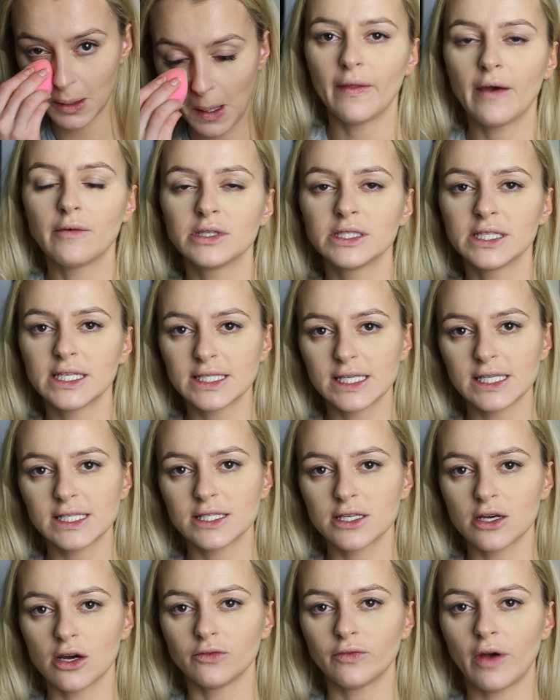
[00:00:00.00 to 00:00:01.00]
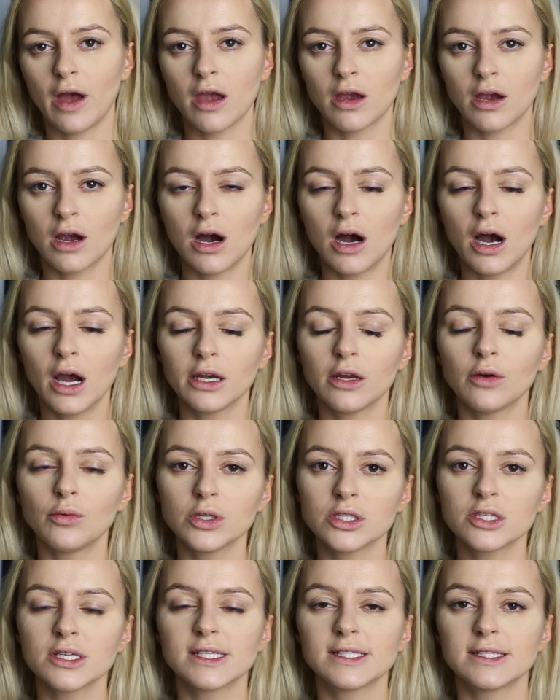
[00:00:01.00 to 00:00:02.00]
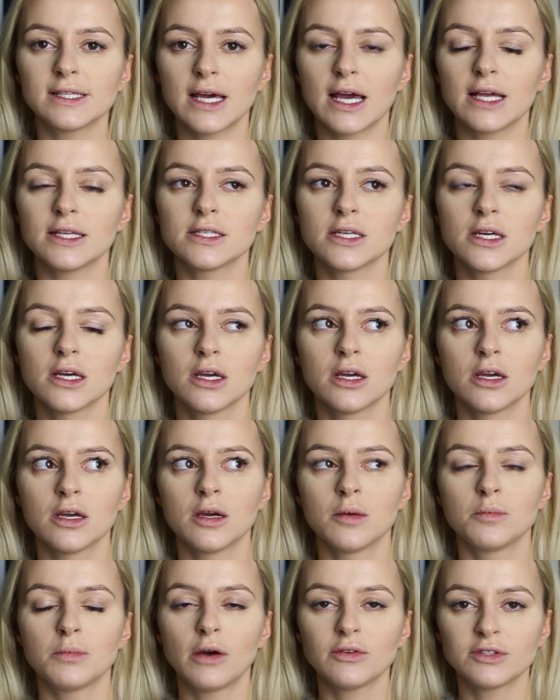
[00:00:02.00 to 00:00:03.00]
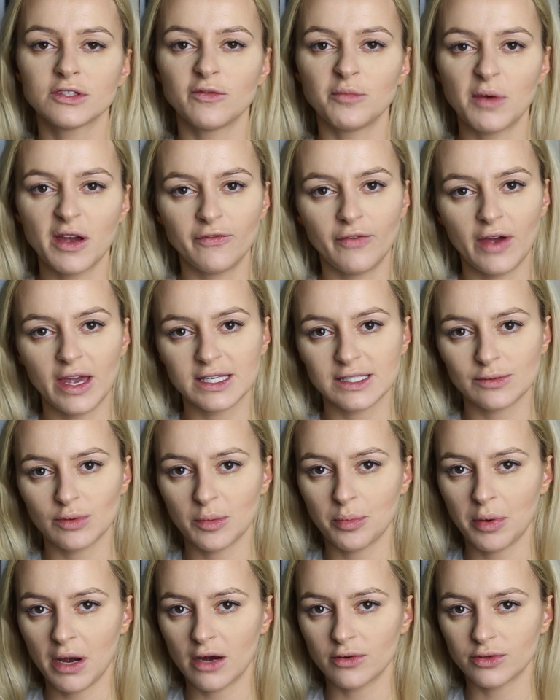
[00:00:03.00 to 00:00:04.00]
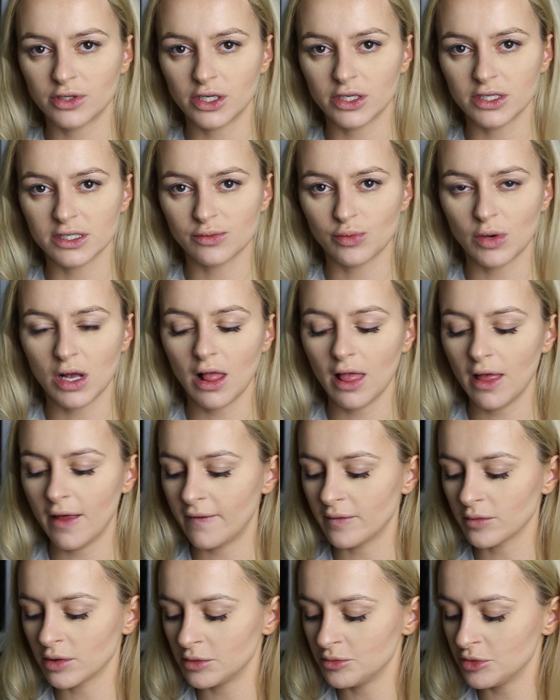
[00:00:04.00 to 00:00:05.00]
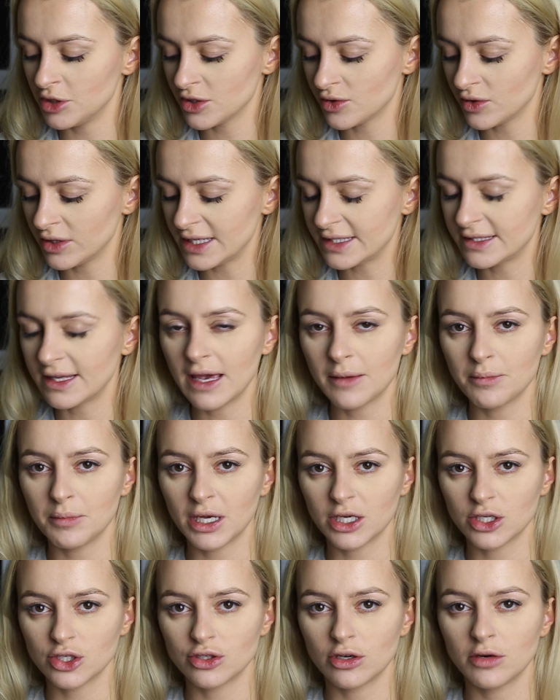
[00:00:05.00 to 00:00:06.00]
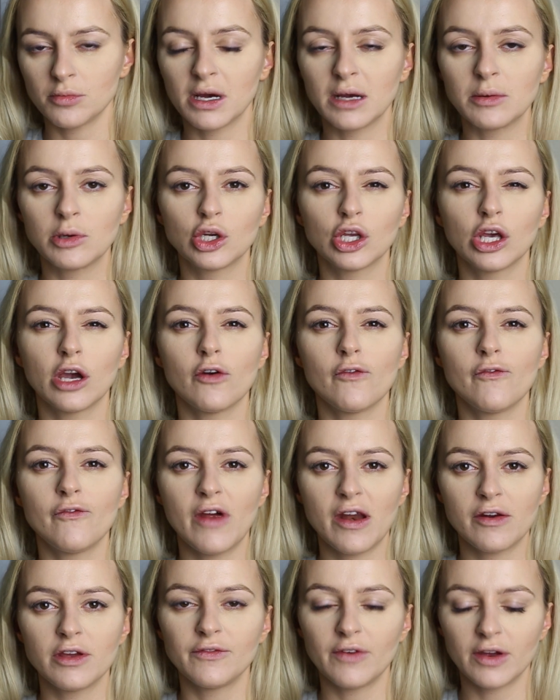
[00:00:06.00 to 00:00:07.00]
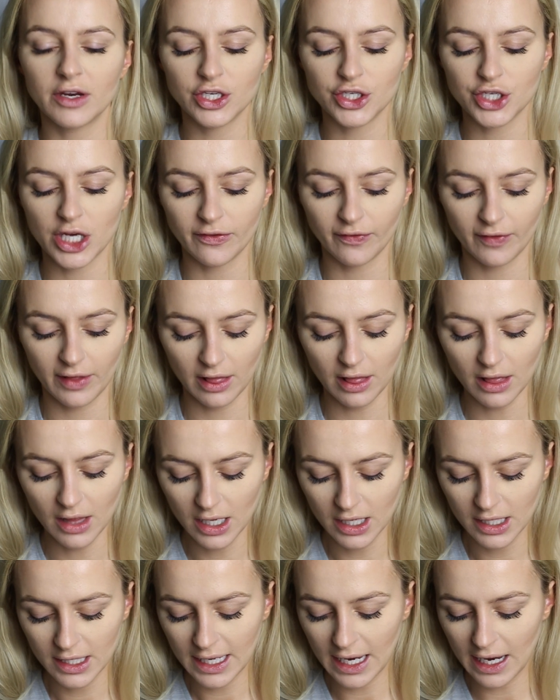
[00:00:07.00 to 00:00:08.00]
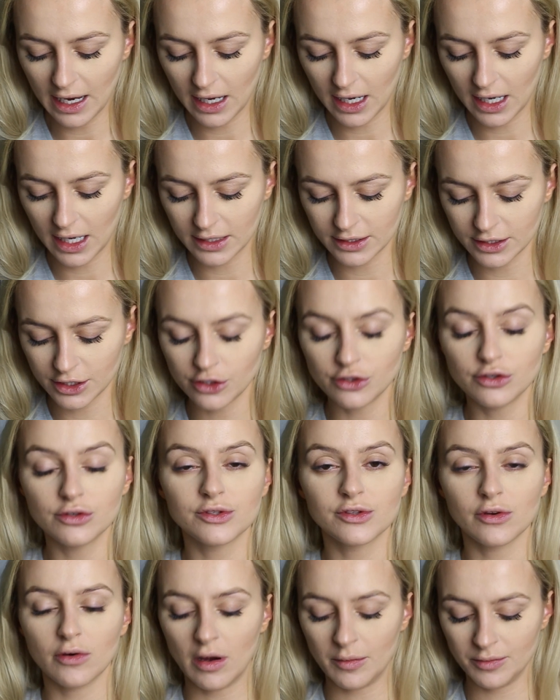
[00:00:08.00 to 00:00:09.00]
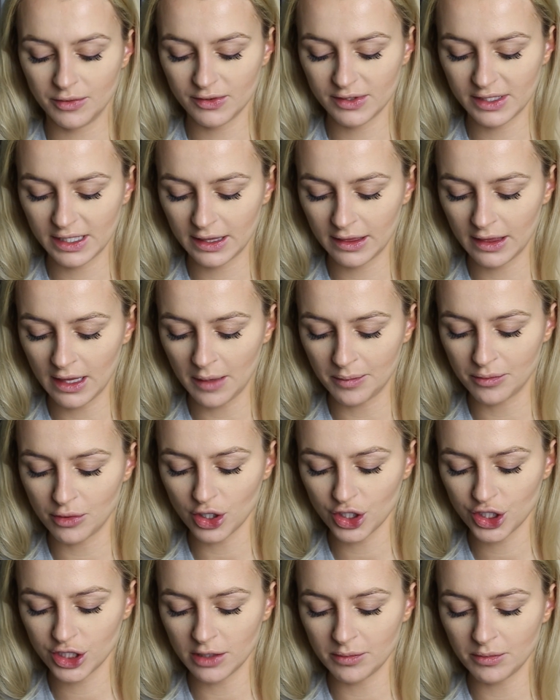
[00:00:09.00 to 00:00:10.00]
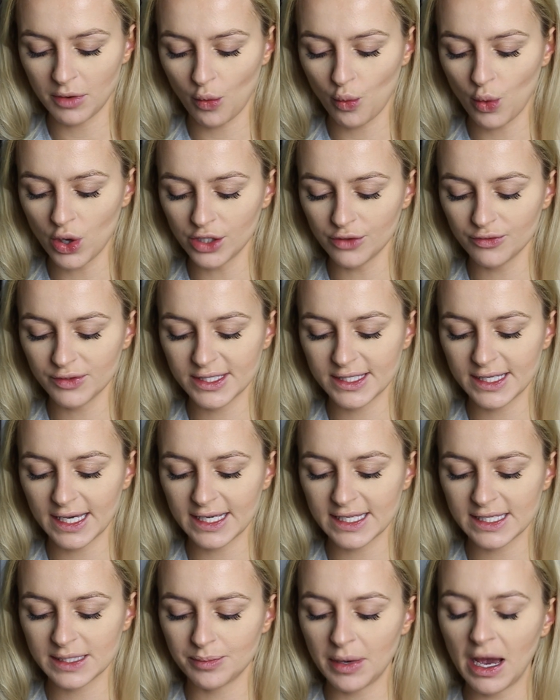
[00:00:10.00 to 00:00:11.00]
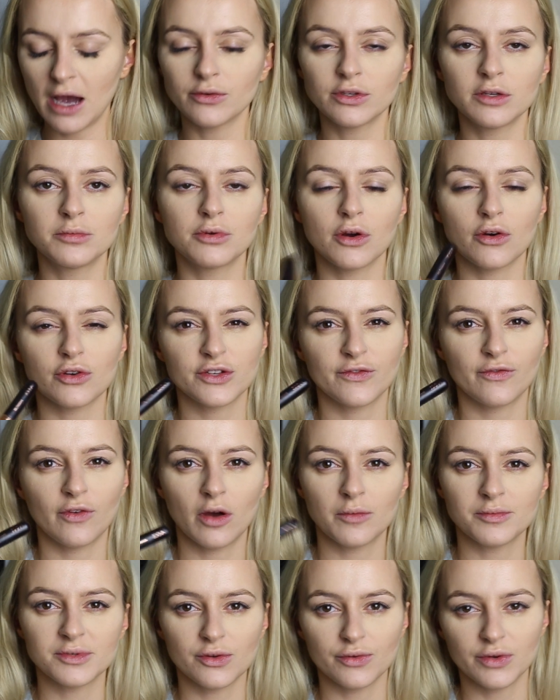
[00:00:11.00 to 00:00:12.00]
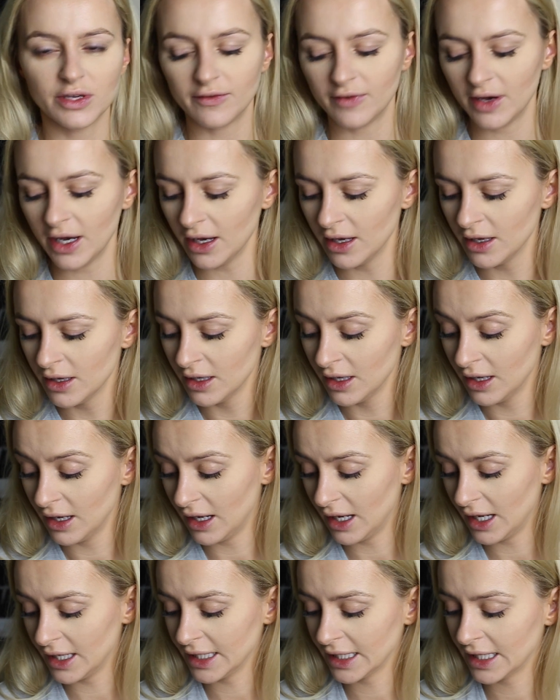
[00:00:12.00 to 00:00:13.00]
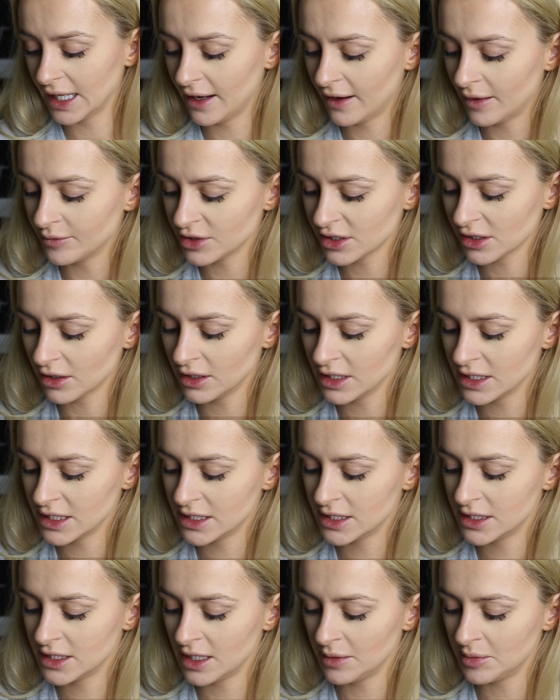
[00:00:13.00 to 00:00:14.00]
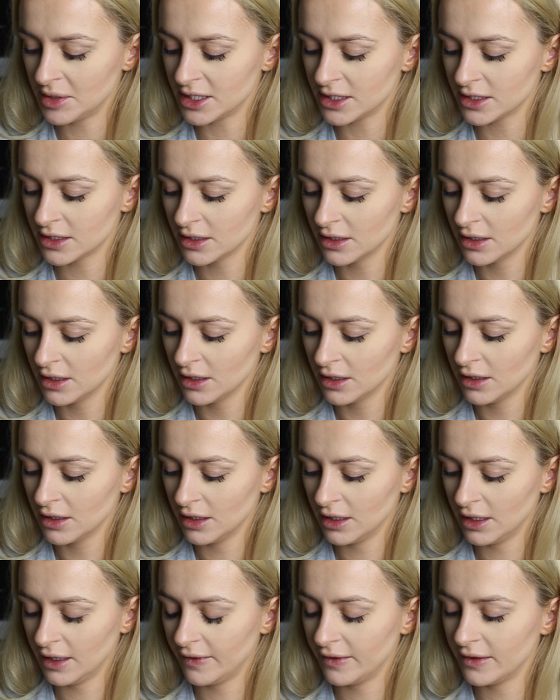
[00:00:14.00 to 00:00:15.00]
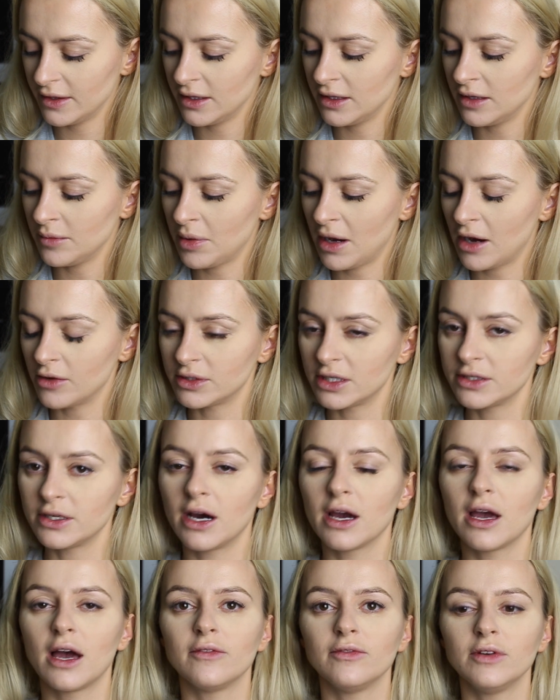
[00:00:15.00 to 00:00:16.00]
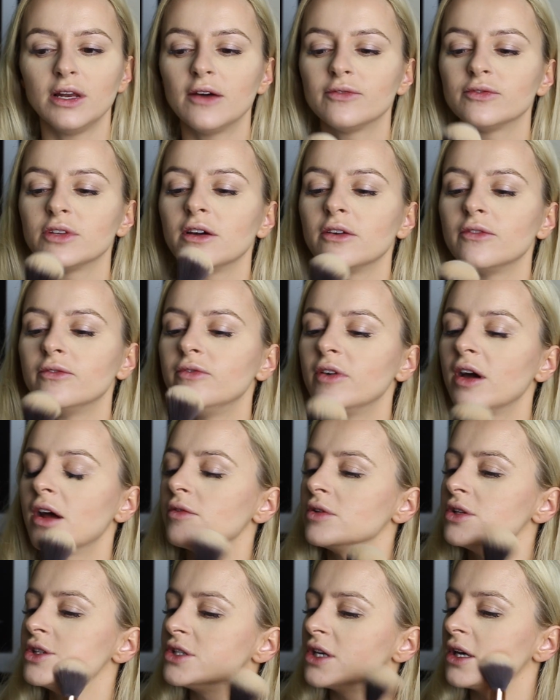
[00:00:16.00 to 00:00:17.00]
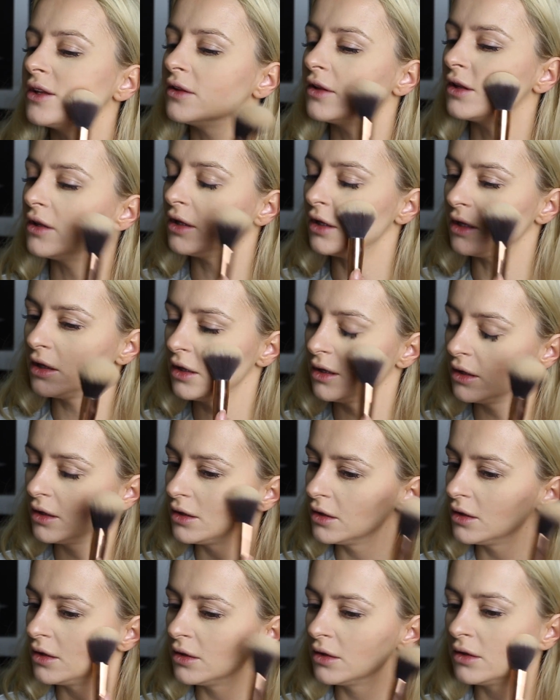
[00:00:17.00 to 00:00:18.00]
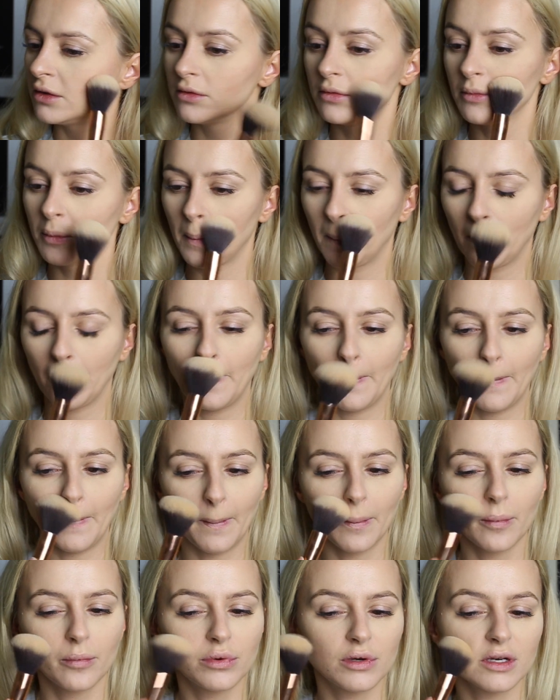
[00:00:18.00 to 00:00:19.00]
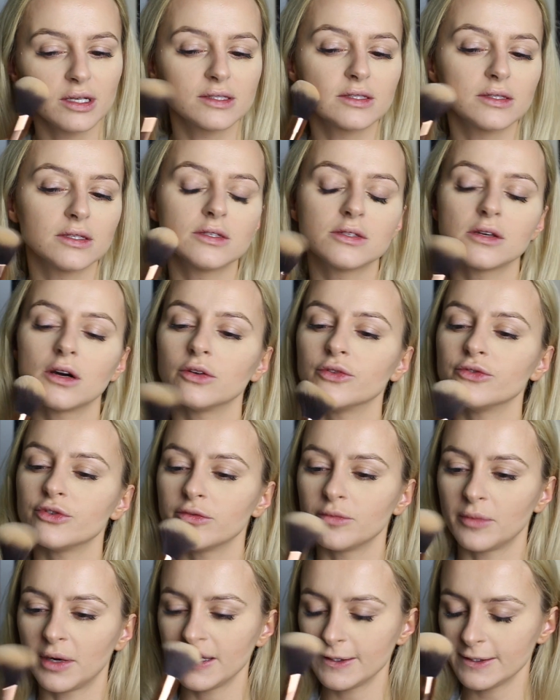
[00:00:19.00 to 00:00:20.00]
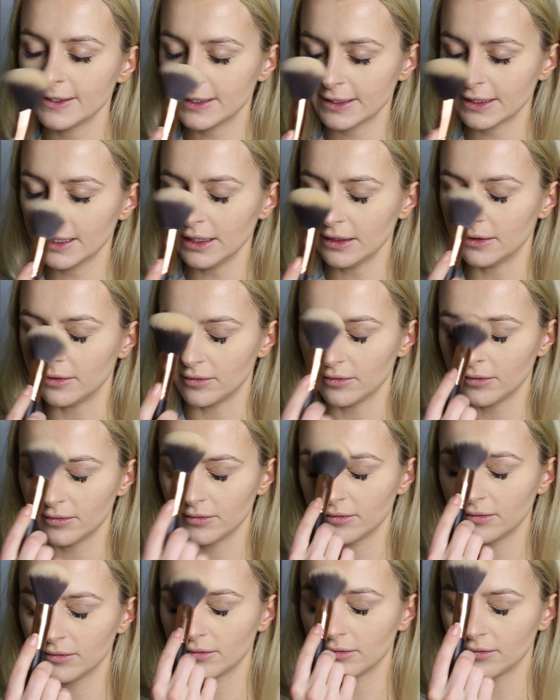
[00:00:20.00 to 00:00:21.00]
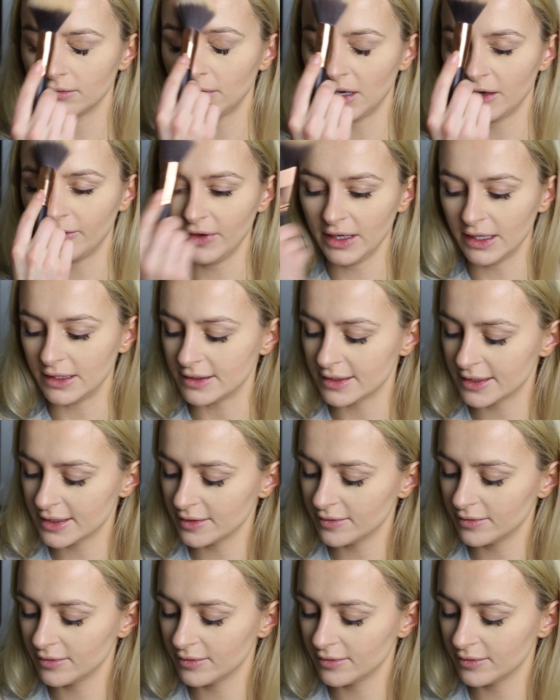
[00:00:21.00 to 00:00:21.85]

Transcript: Now when this is done, I kind of want to set most of my face with powder as well, and I'm going to be using the same mixture, but I'm going to go very, very gentle. And to do so I'm using a brush number 106 powder brush from Zoeva, and again I'm just going to dip it in the powder that I have left and very gently press it onto my skin, my face.